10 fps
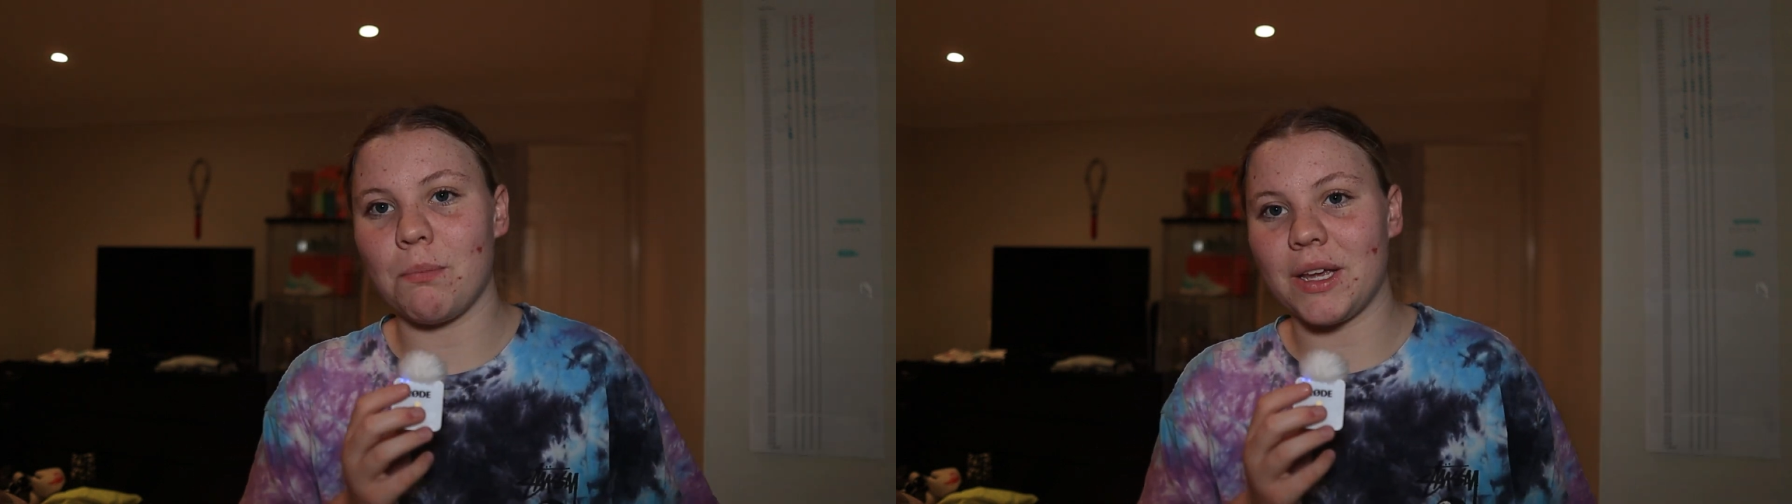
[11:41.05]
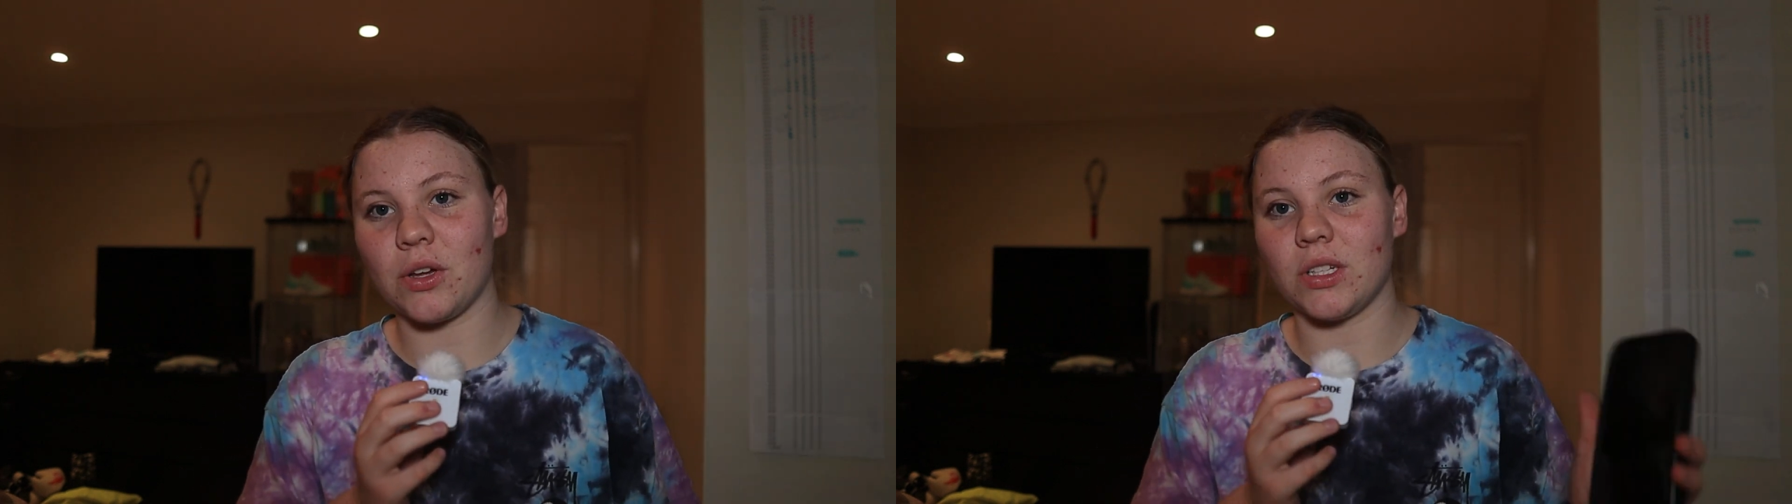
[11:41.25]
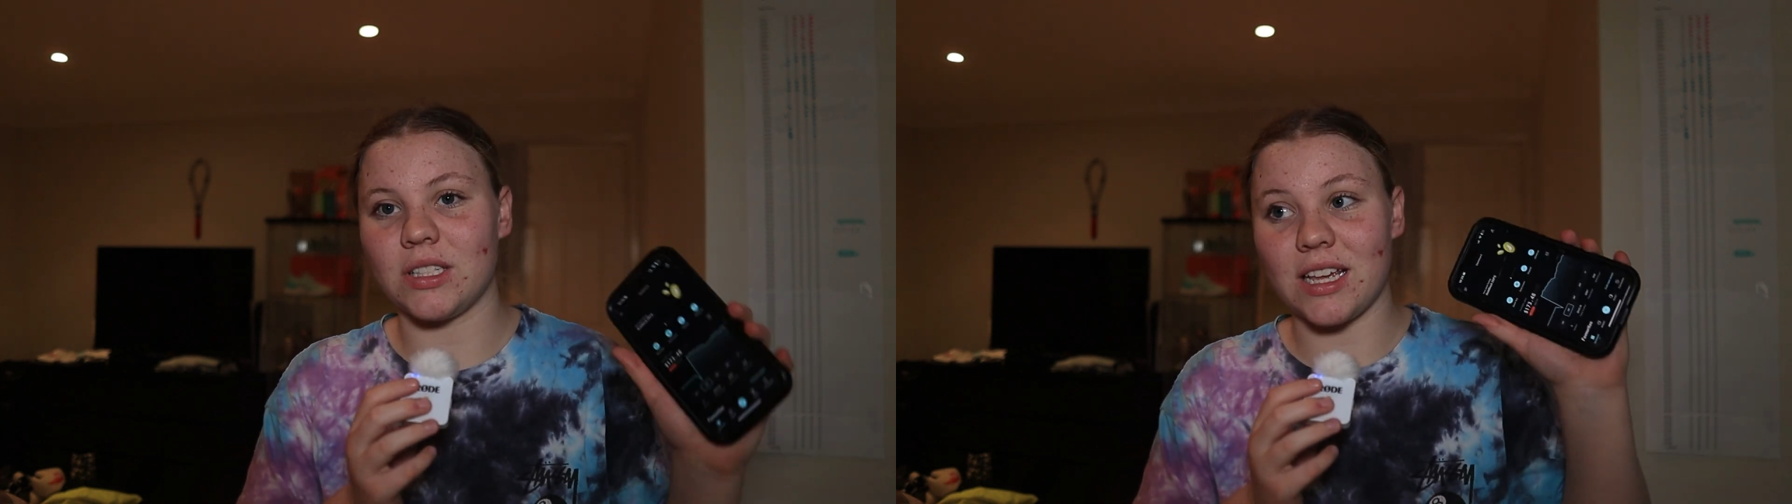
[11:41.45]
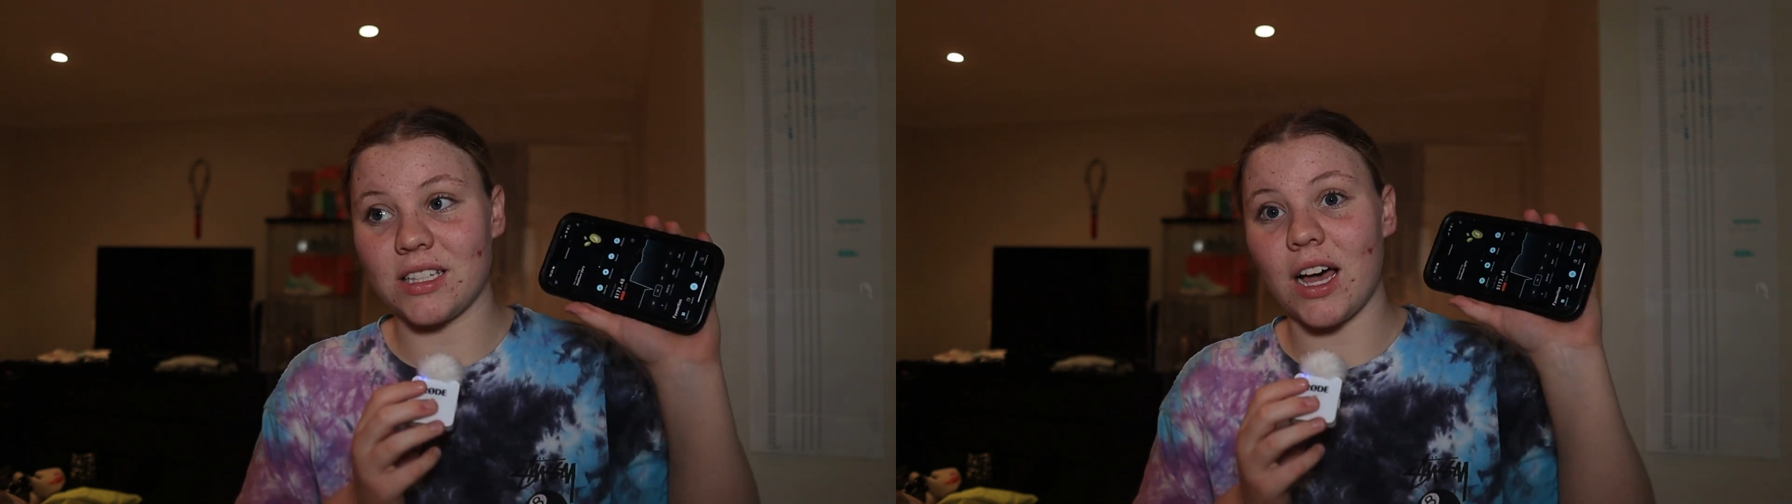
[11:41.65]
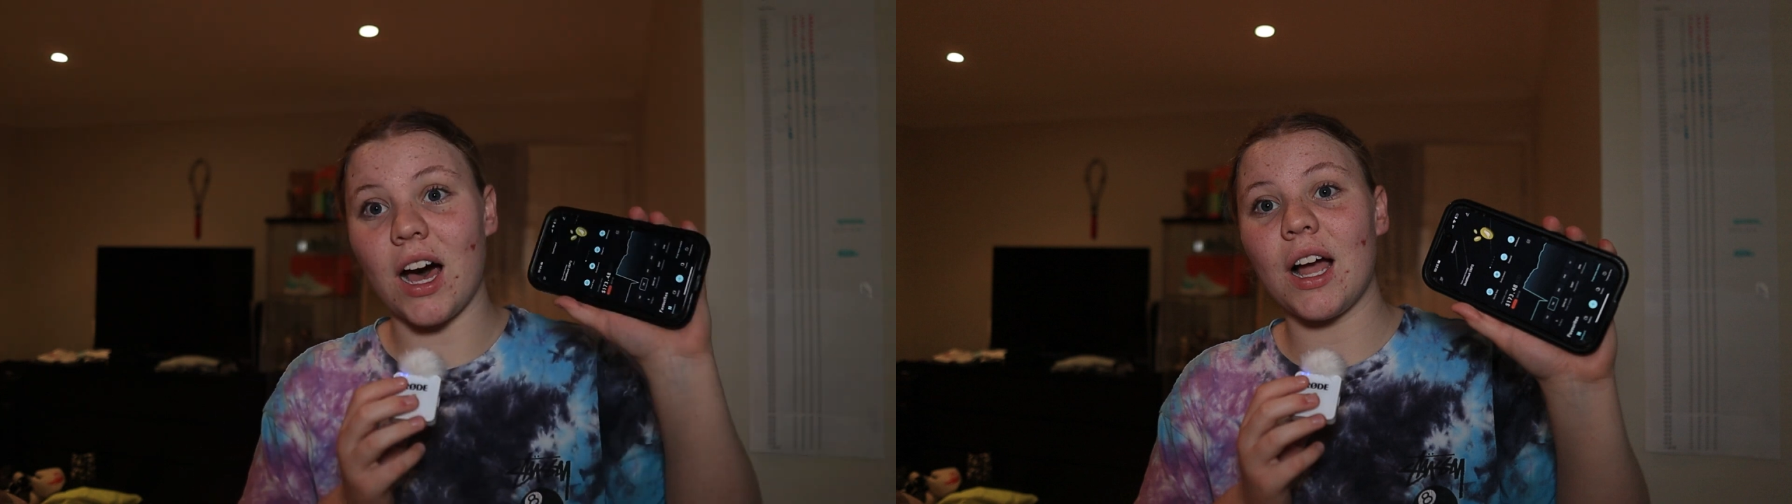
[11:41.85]
because
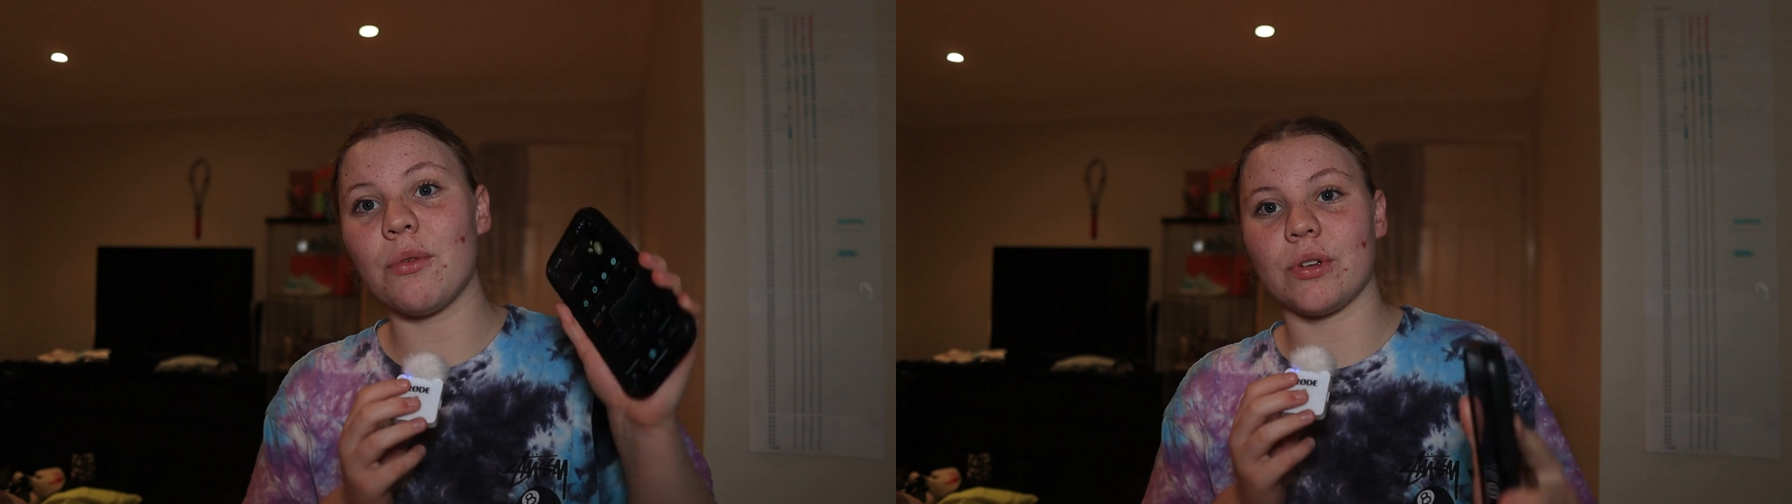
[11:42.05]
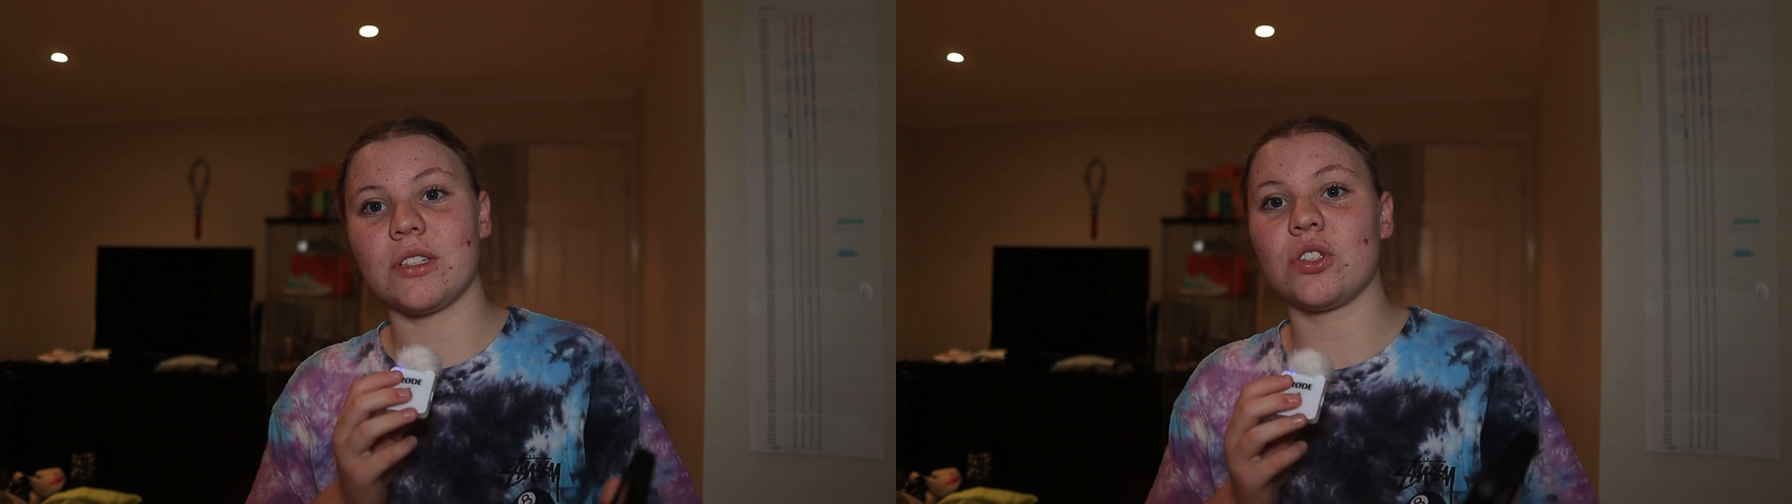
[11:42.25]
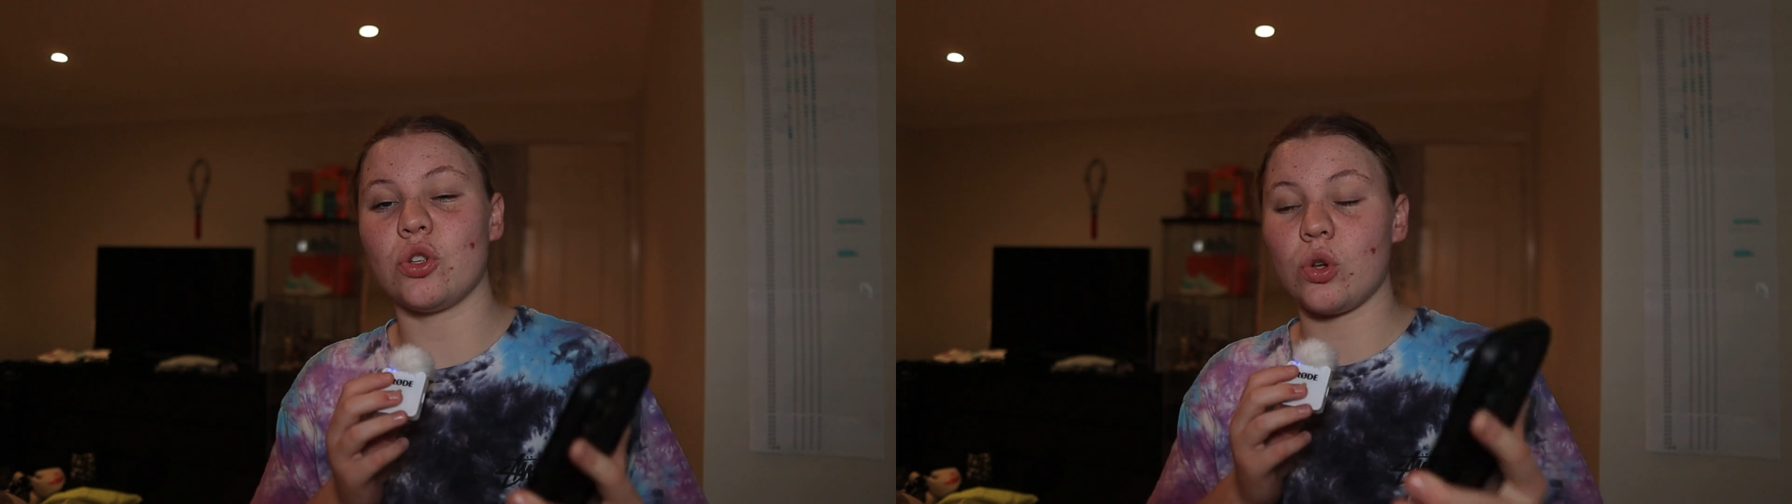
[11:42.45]
there's a high risk